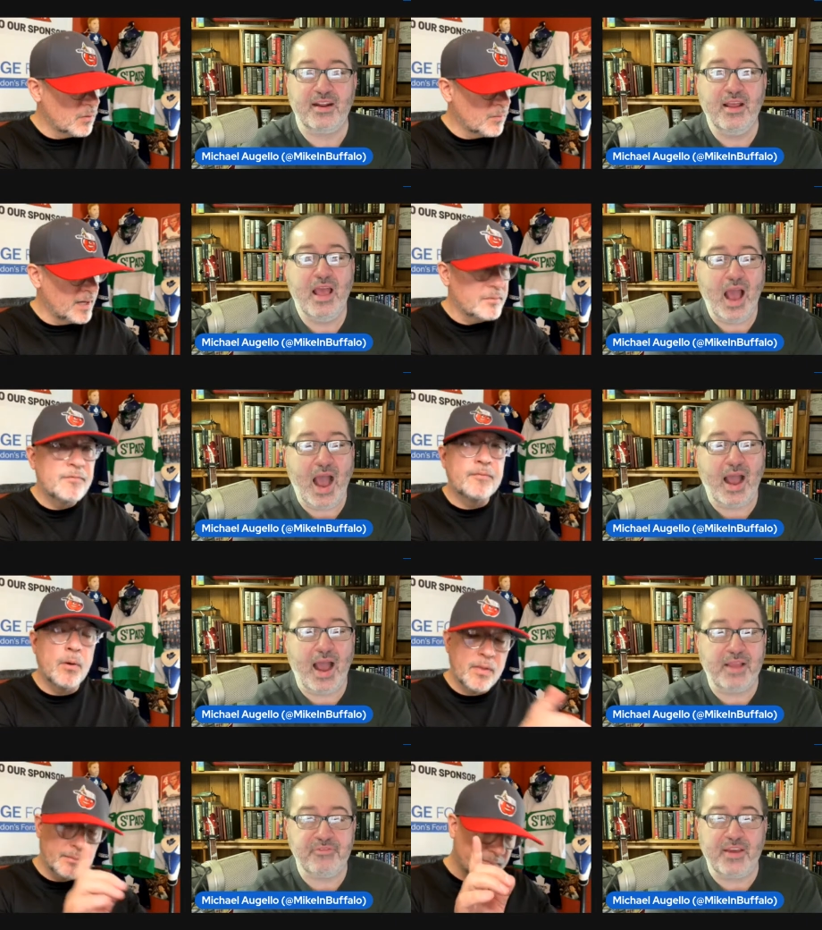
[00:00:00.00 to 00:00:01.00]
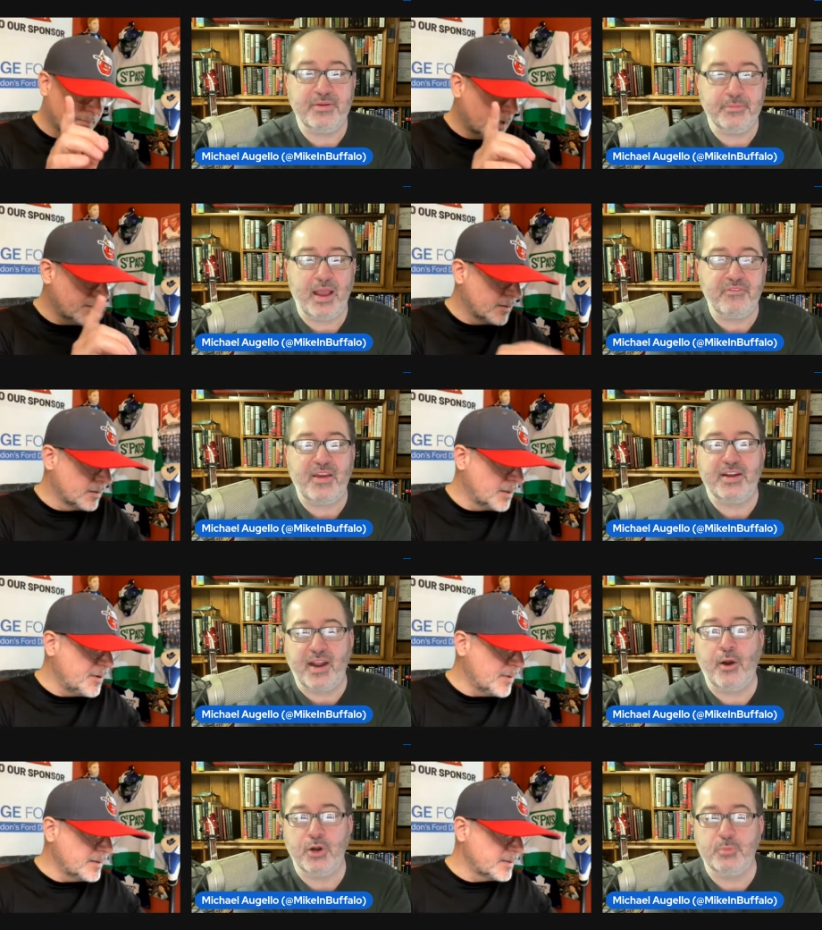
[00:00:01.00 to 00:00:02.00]
Speaker 1: wait, I find I find it
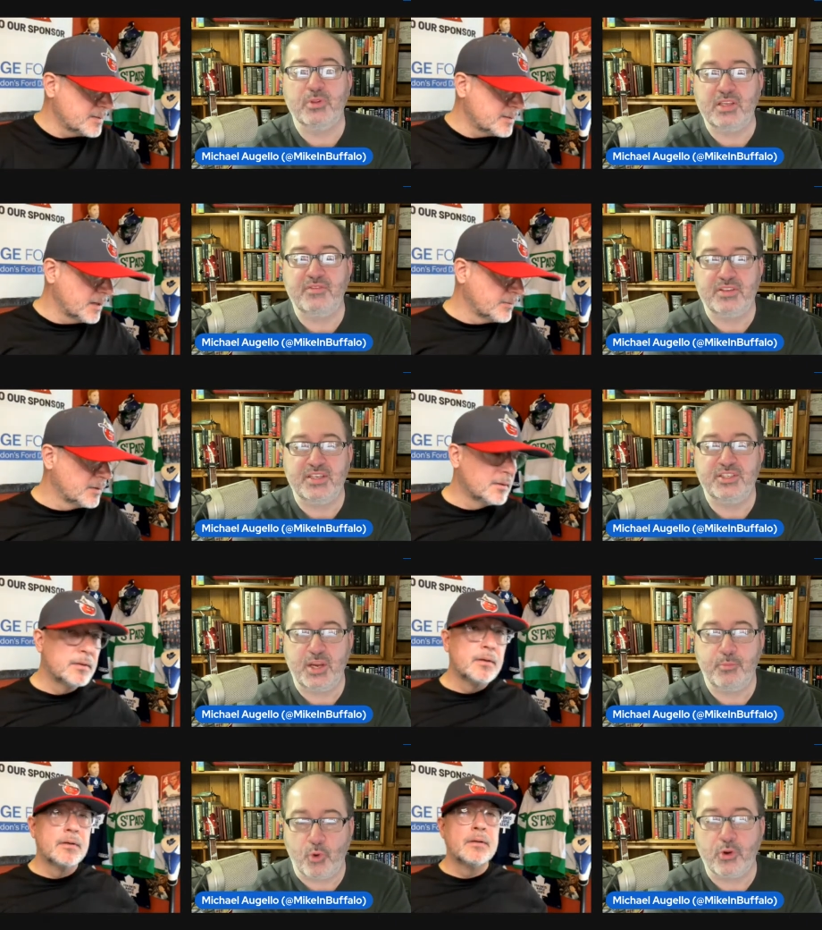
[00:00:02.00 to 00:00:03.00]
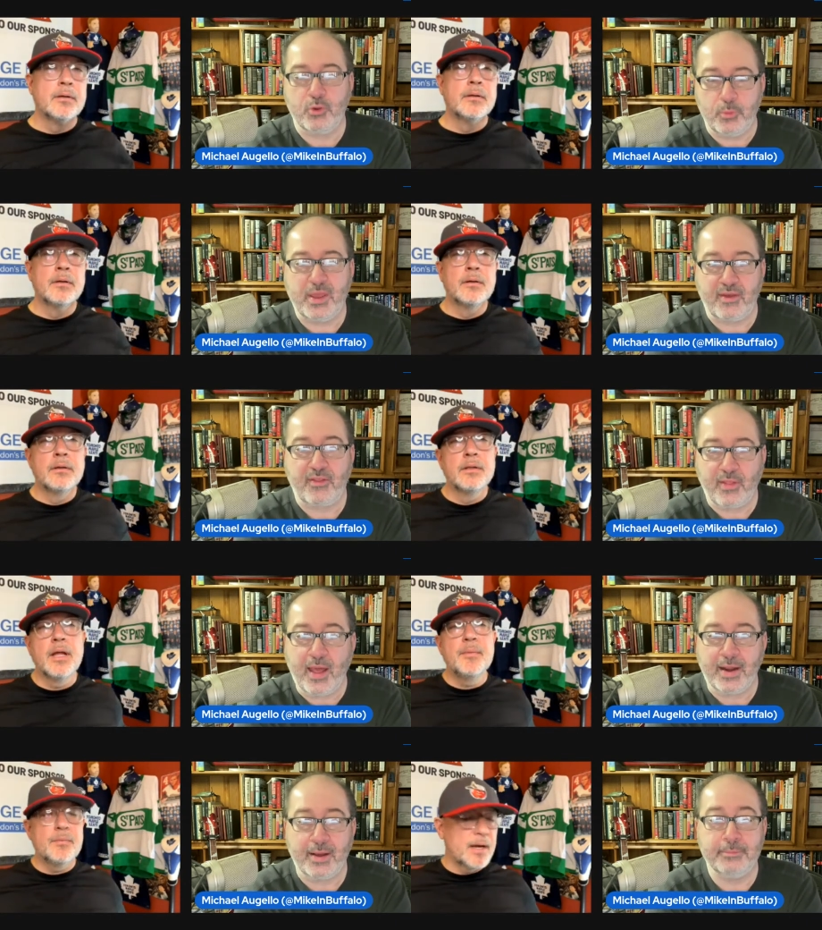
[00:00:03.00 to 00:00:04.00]
hard to believe down. that TJ Brodie will be out of the let
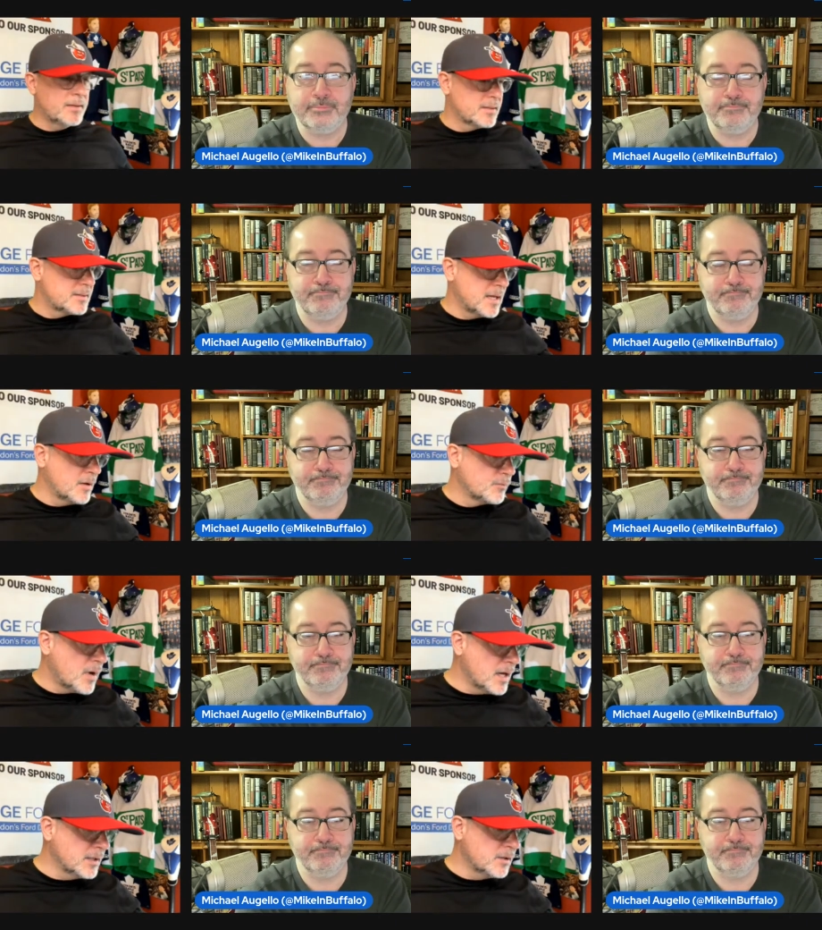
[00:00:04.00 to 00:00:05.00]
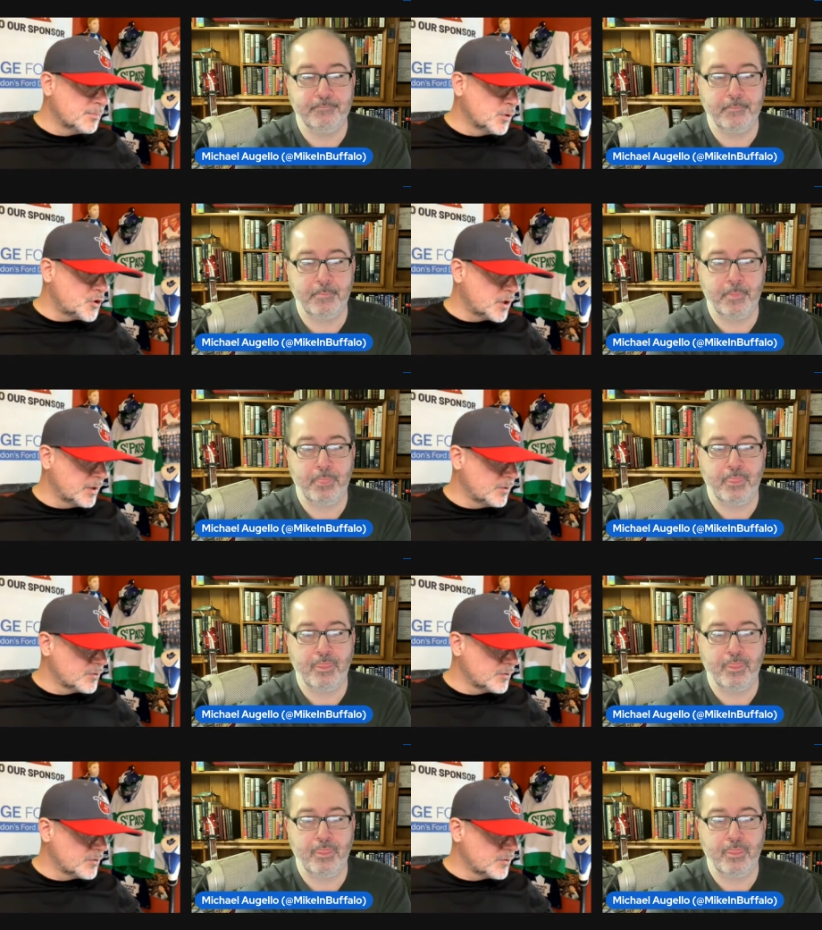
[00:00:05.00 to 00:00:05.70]
lineup. Let me
Speaker 2: write this down: Rielly Lyubushkin, your